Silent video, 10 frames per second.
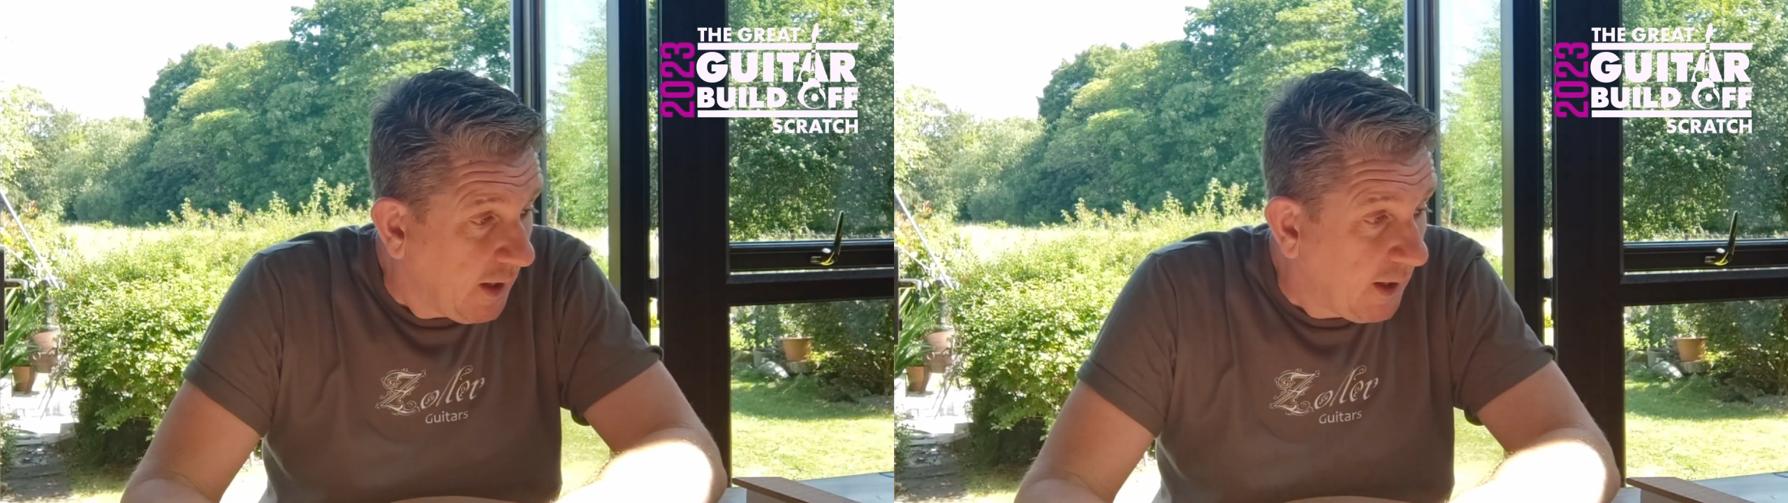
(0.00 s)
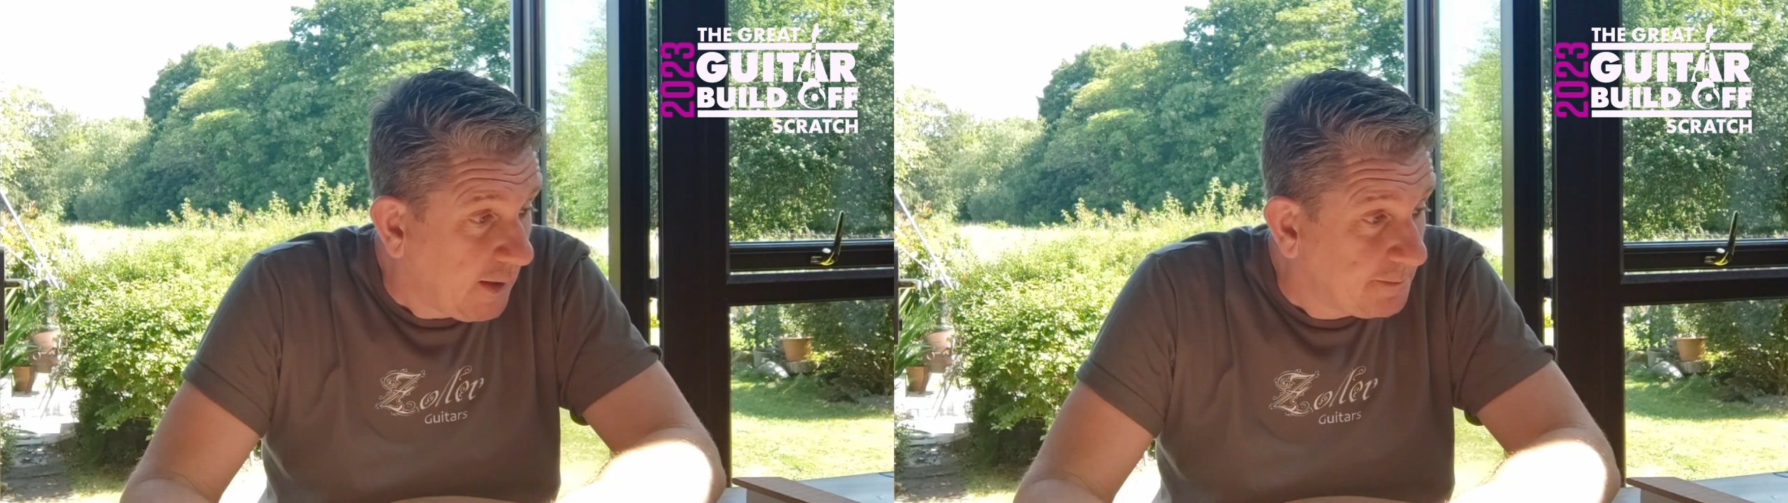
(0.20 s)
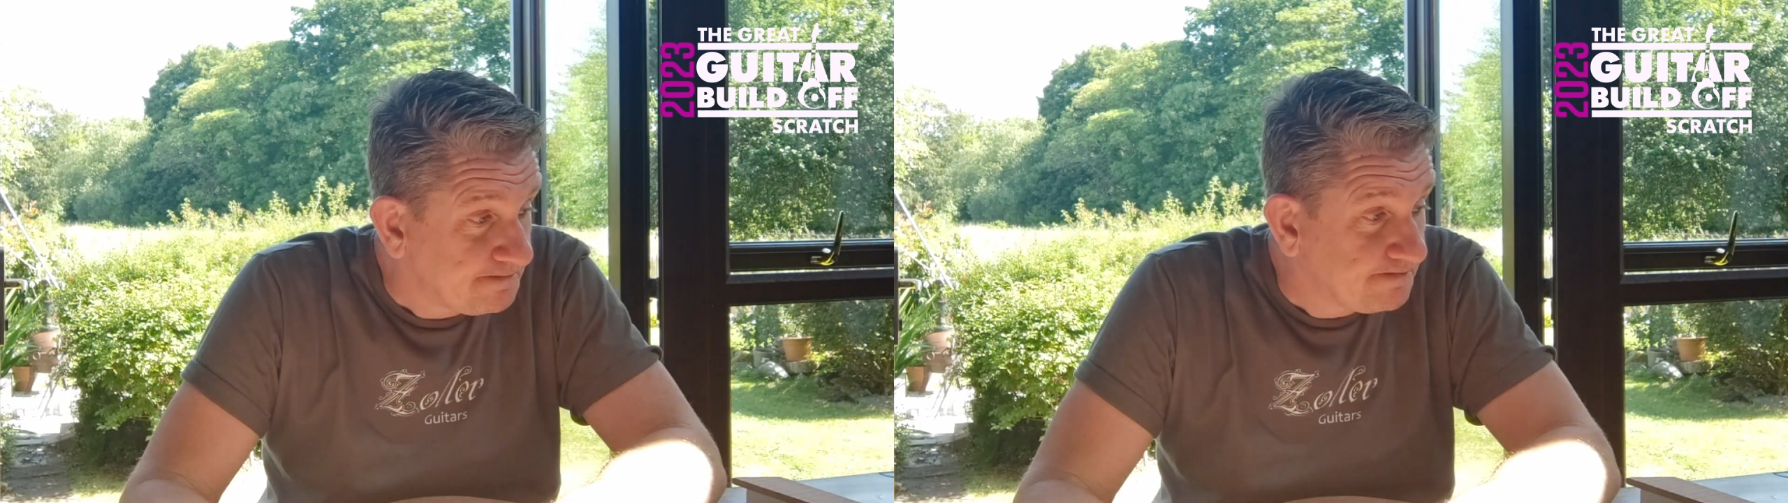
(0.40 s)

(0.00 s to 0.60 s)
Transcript: There's